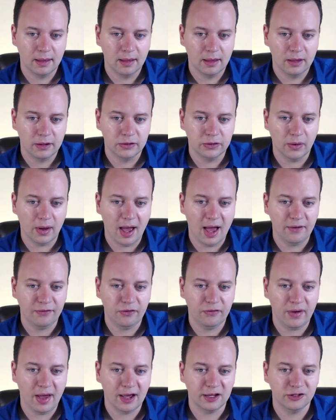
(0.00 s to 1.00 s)
So f
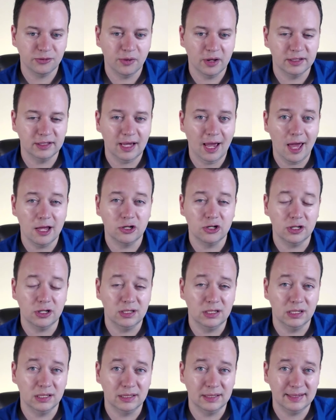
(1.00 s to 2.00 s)
of x plus h, it's
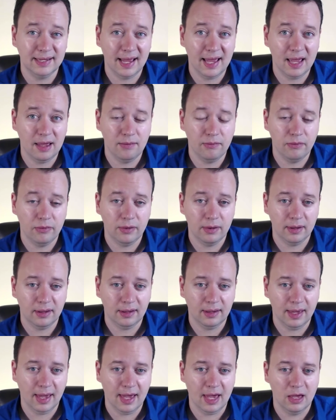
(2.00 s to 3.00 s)
the same
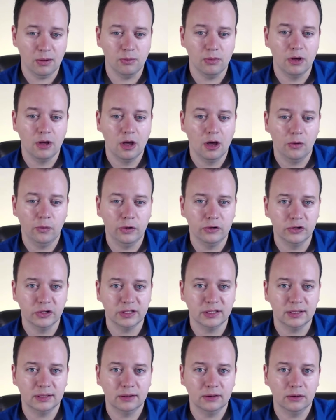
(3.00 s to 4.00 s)
game. We
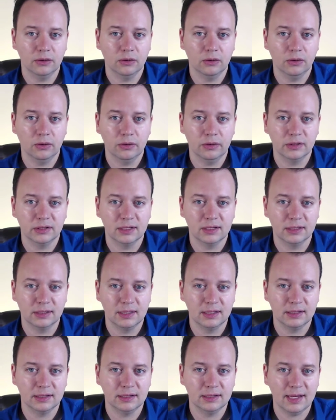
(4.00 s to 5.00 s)
just, since
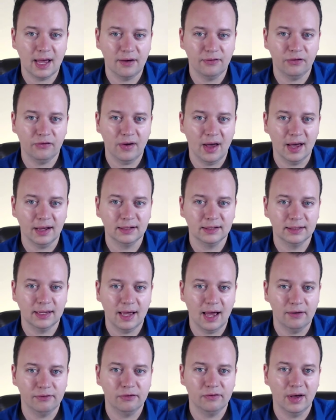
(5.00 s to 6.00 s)
this is f of x
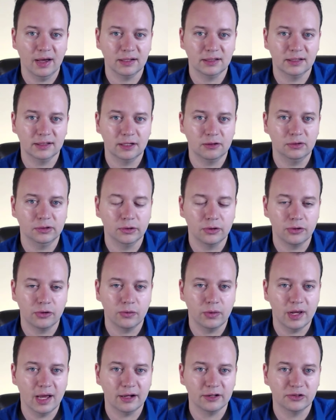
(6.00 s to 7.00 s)
is equal to
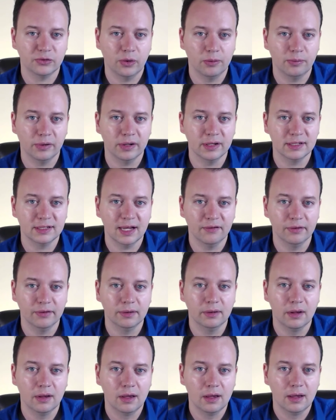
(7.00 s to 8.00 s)
3x squared plus 7.
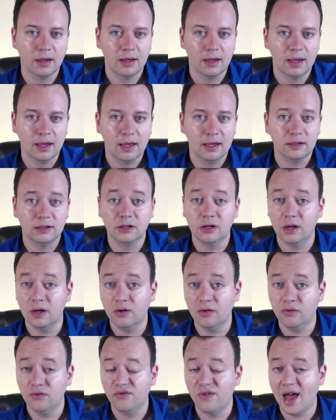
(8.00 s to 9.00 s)
To
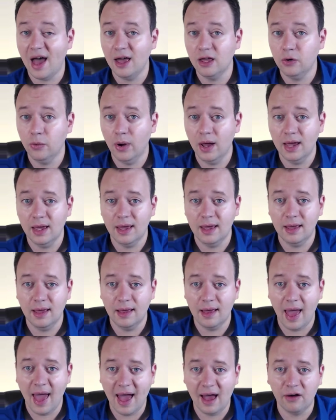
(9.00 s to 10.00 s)
evaluate
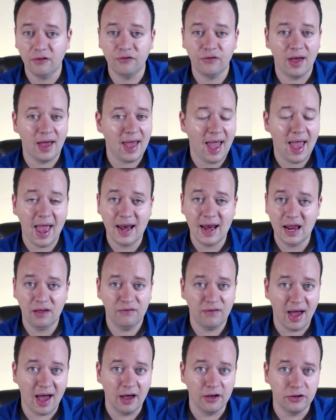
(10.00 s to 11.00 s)
f at any
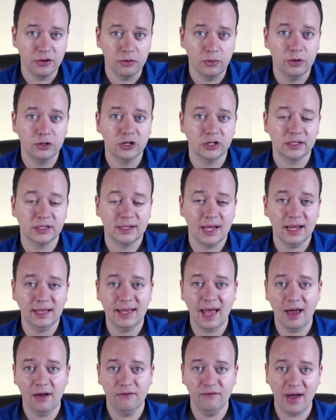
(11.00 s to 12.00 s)
value, we just take
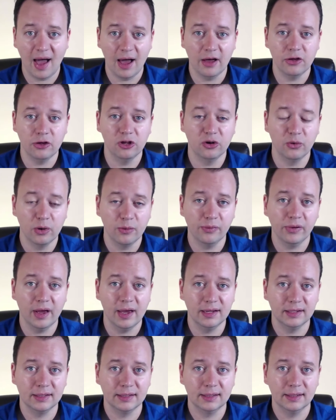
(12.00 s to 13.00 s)
that value and
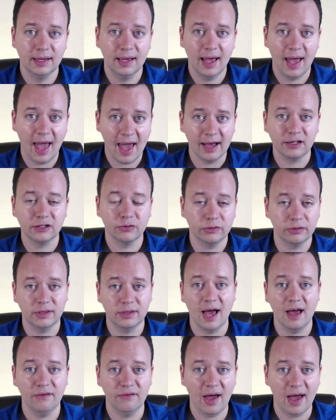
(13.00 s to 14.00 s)
replace x with
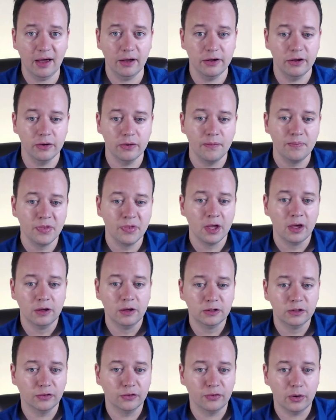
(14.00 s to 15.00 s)
that value.
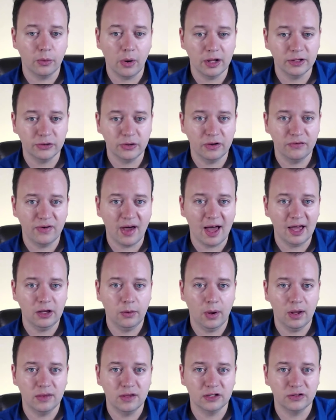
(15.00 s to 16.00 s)
So if we want to
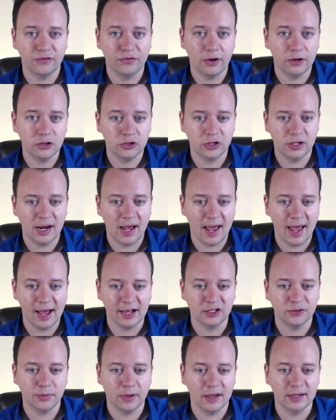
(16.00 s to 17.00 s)
evaluate this function at
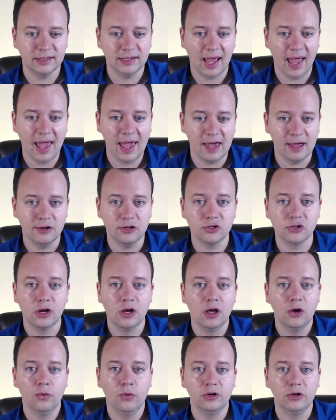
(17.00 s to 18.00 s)
x plus h,
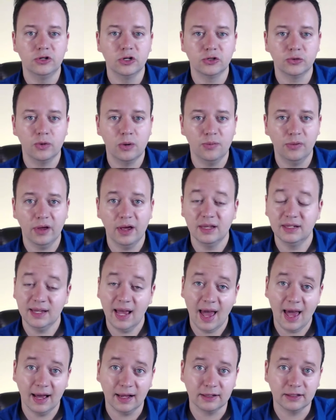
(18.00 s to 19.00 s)
we just replace
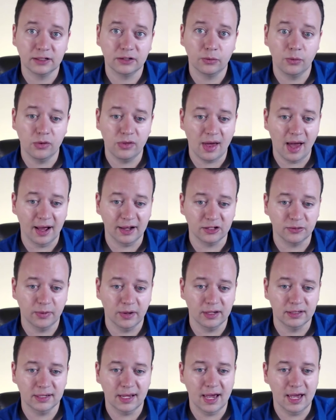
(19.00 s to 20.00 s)
x with x
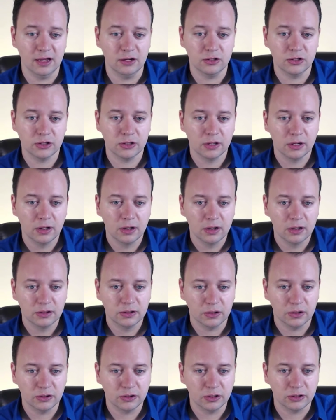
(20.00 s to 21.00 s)
plus h.
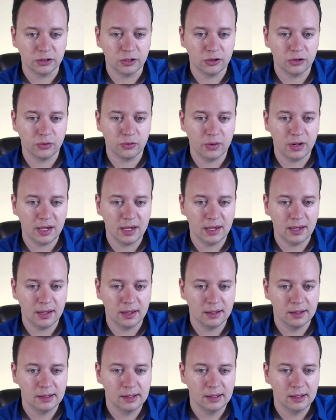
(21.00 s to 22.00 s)
So it's just 3
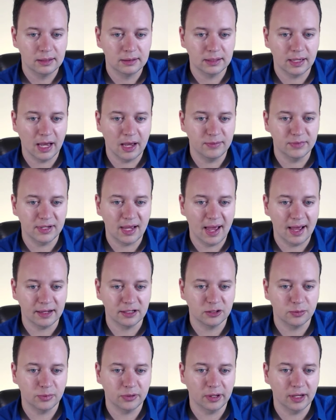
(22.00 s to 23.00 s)
times
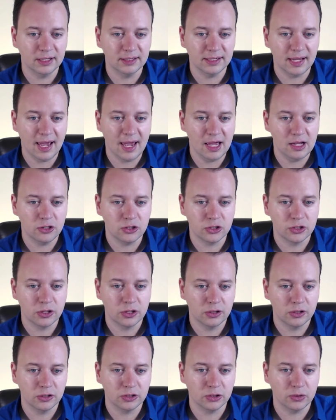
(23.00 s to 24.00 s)
x plus h
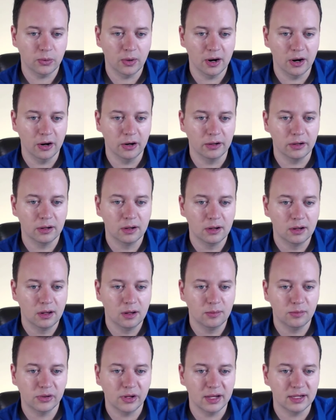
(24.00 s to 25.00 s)
squared
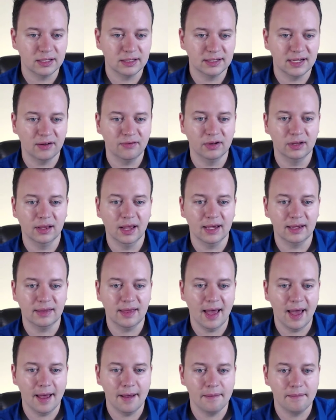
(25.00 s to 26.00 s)
plus 7 like that.